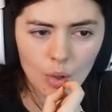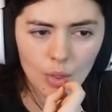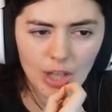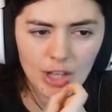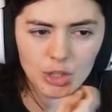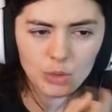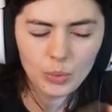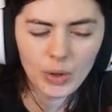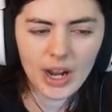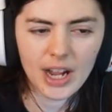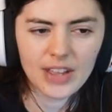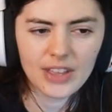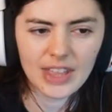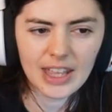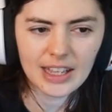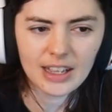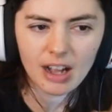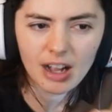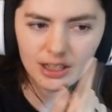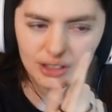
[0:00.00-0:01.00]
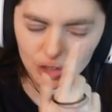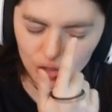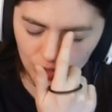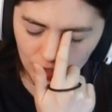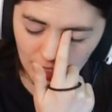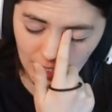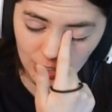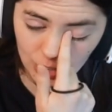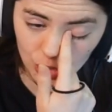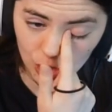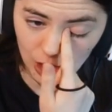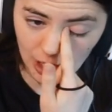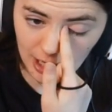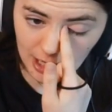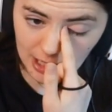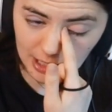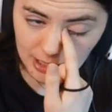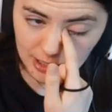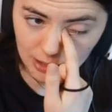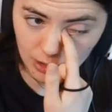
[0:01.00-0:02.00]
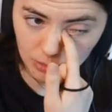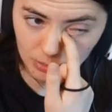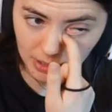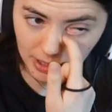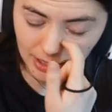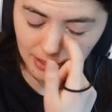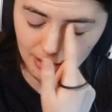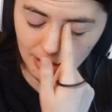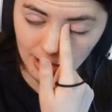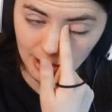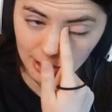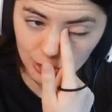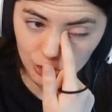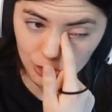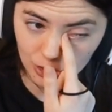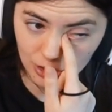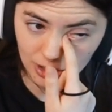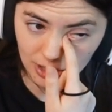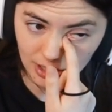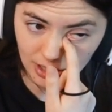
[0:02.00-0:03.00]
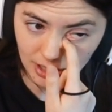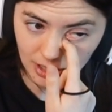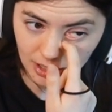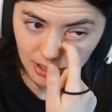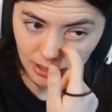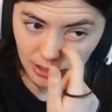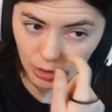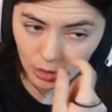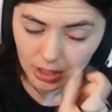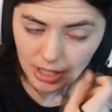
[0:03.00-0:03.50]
that's right. They got getting chased. Oh my gosh. Look at